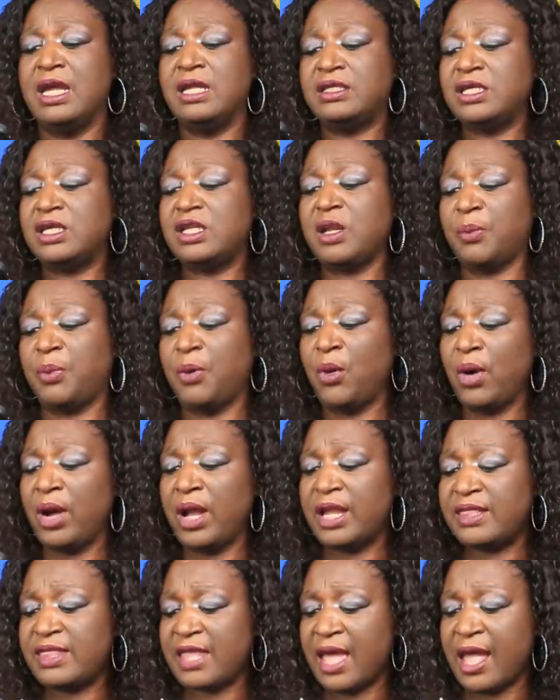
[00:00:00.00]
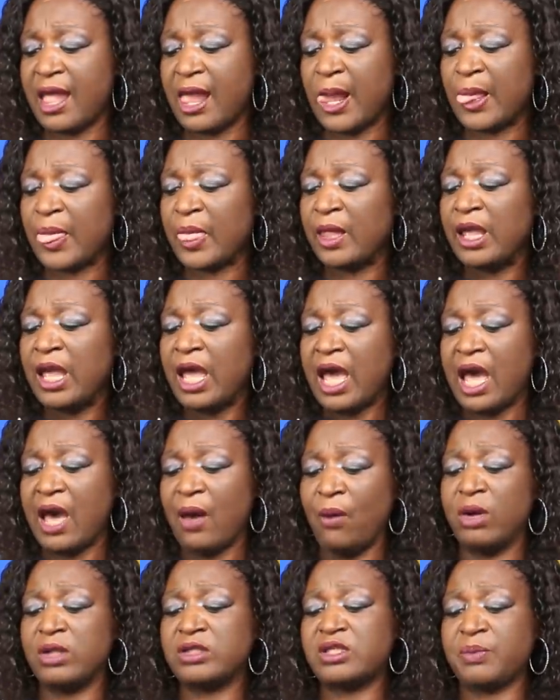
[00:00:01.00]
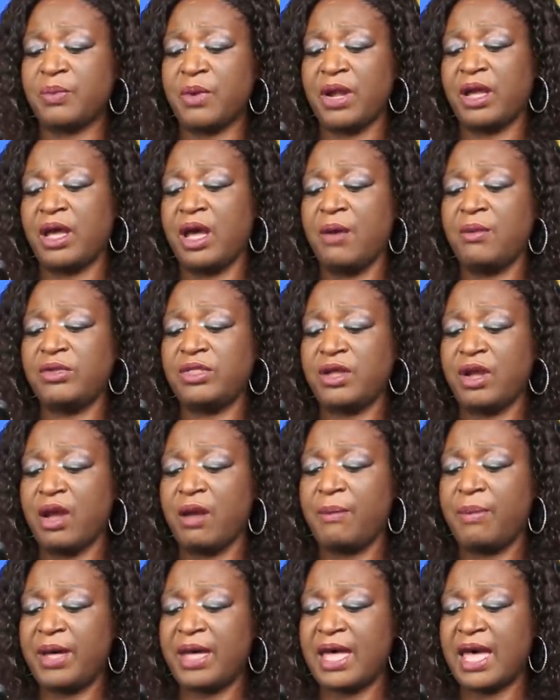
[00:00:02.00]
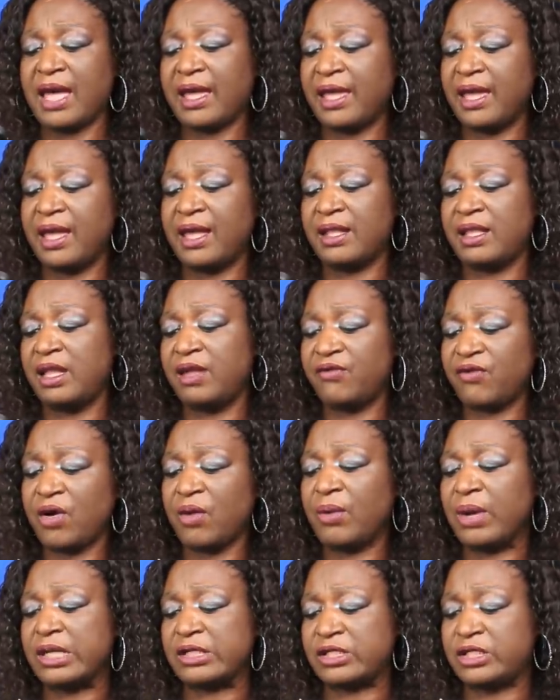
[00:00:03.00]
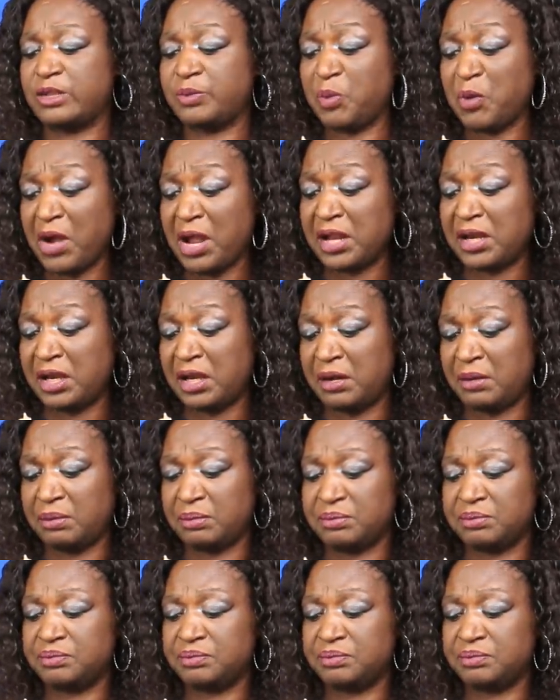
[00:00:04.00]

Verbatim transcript: to the point that I want to break up with her, but I can't leave her while she's pregnant.